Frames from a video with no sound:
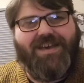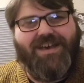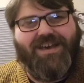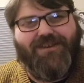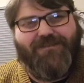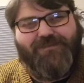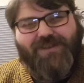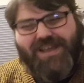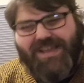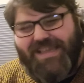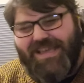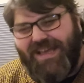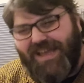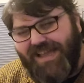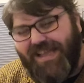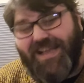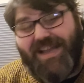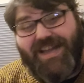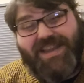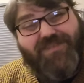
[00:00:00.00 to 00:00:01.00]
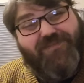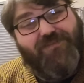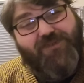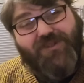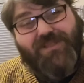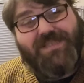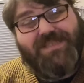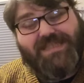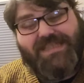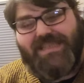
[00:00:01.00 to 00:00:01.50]
I kind of
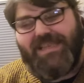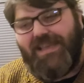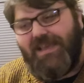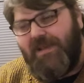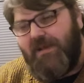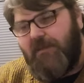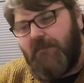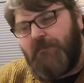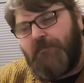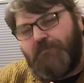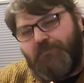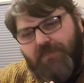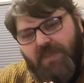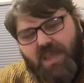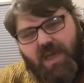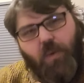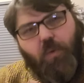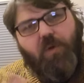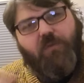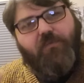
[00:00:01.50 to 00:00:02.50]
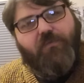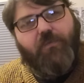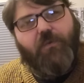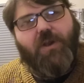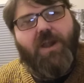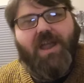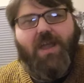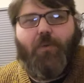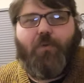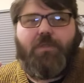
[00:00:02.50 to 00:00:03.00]
wanted, I want
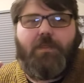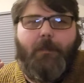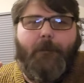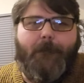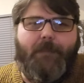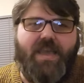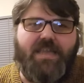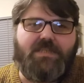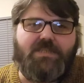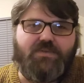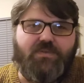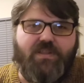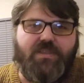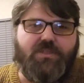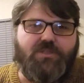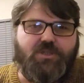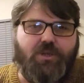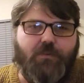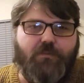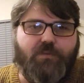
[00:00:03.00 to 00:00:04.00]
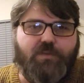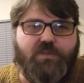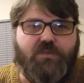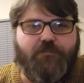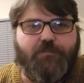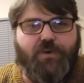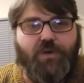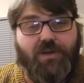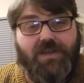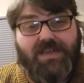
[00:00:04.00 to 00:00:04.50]
variety. I want them based around the genres
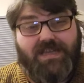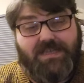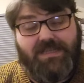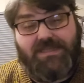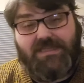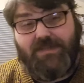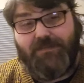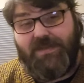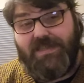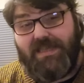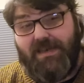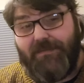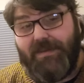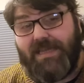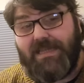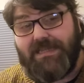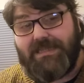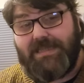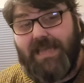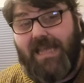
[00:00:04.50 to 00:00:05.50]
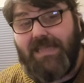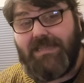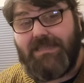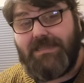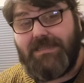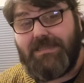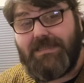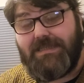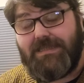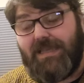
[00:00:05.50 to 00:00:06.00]
of book, because to me that makes
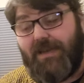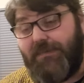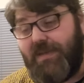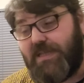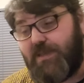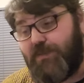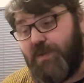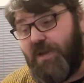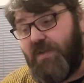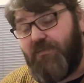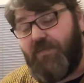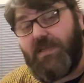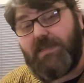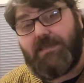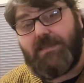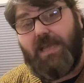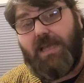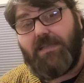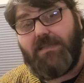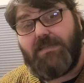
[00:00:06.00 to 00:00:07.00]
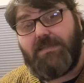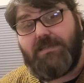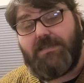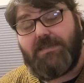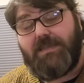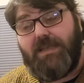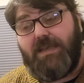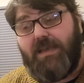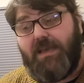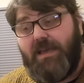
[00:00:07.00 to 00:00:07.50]
sense. That makes perfect sense.